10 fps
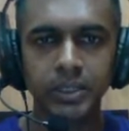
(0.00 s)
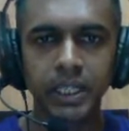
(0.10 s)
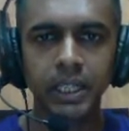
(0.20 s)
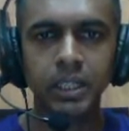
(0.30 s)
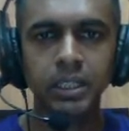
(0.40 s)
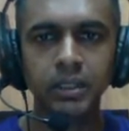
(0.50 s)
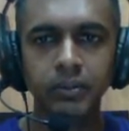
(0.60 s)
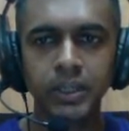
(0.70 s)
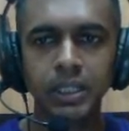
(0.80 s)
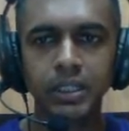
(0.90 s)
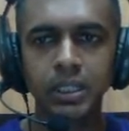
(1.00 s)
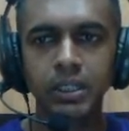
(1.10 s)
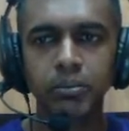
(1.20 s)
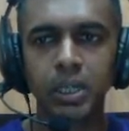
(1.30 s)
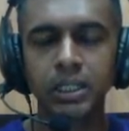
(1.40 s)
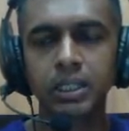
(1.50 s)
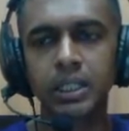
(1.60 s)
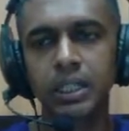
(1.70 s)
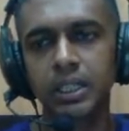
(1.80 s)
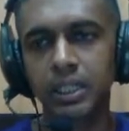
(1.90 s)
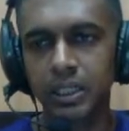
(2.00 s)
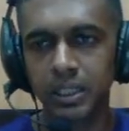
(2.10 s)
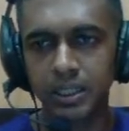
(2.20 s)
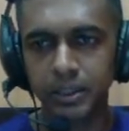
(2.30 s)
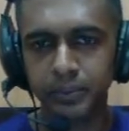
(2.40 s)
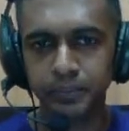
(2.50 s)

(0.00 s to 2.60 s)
daily, weekly, monthly, and yearly,